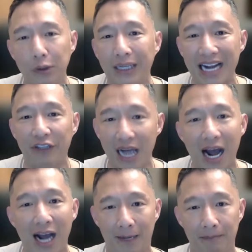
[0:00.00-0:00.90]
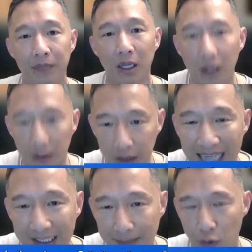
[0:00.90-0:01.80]
can never time the
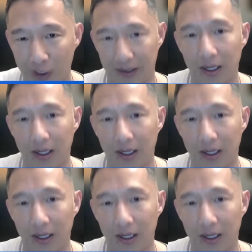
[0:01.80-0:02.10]
exit point.